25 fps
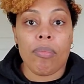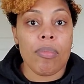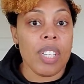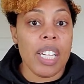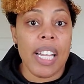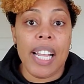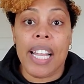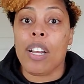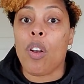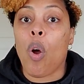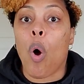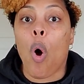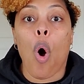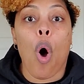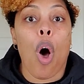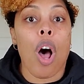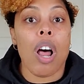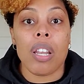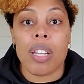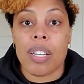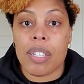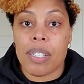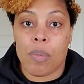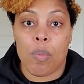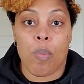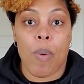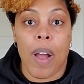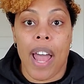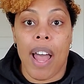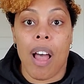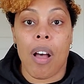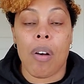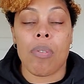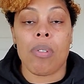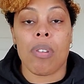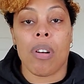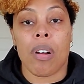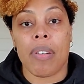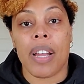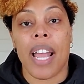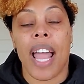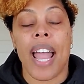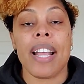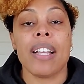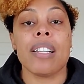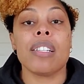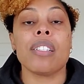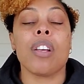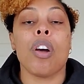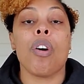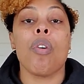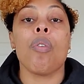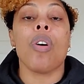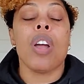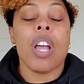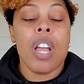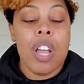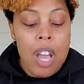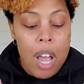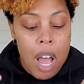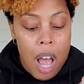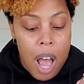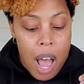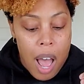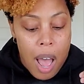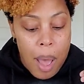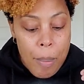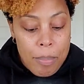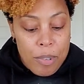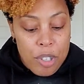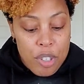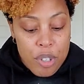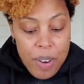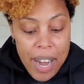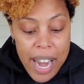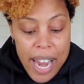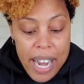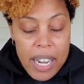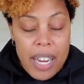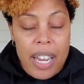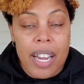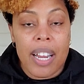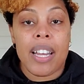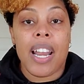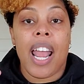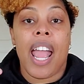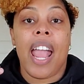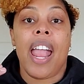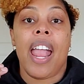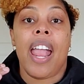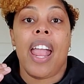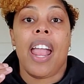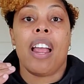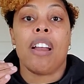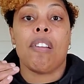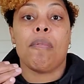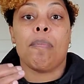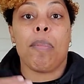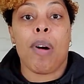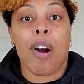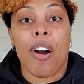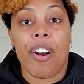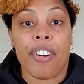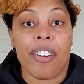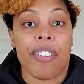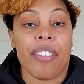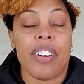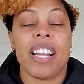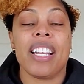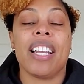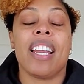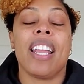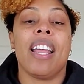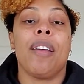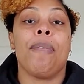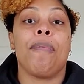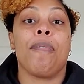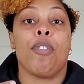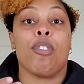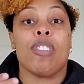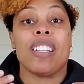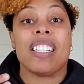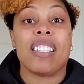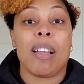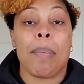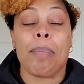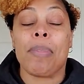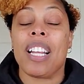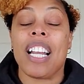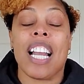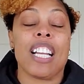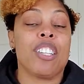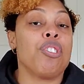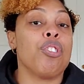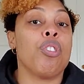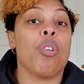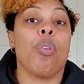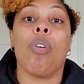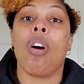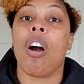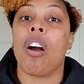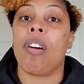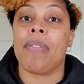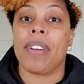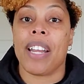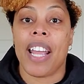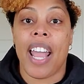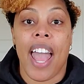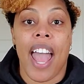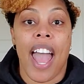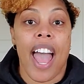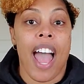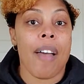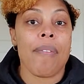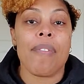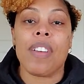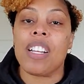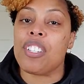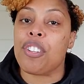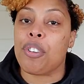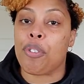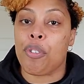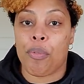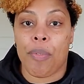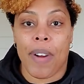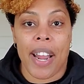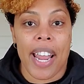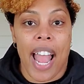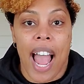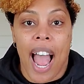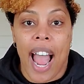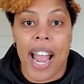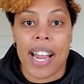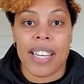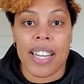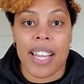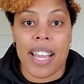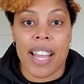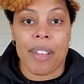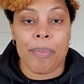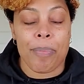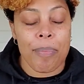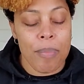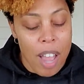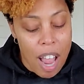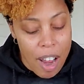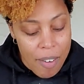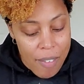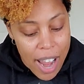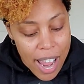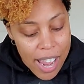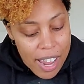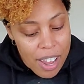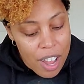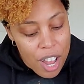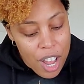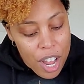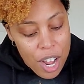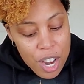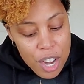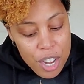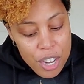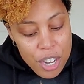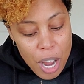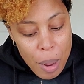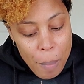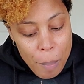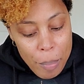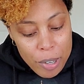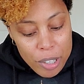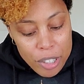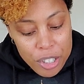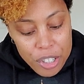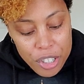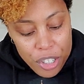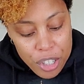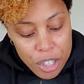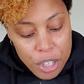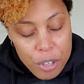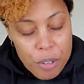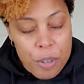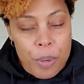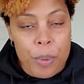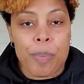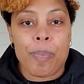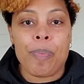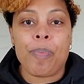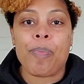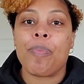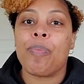and all is well, okay? So trading and bartering for something that you don't already have is a great idea, all right? Number two,